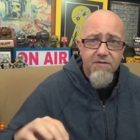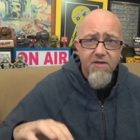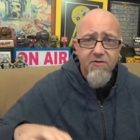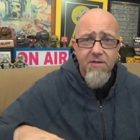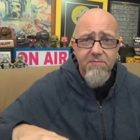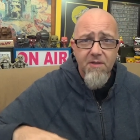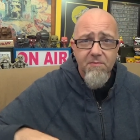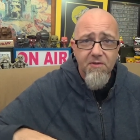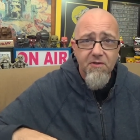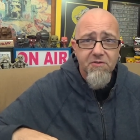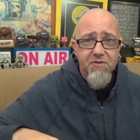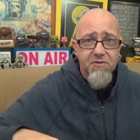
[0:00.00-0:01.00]
As I crept up
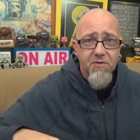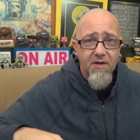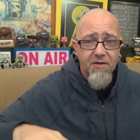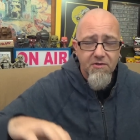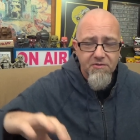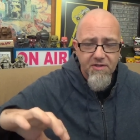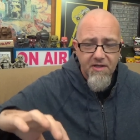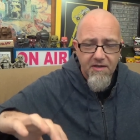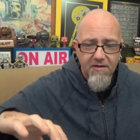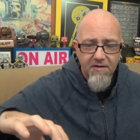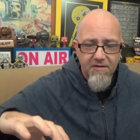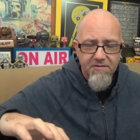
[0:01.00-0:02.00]
closer to it, I noticed it had
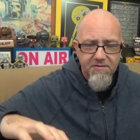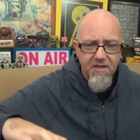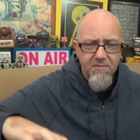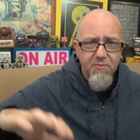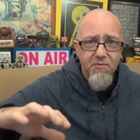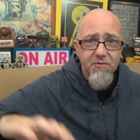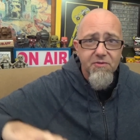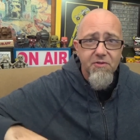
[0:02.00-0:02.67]
a Deadpool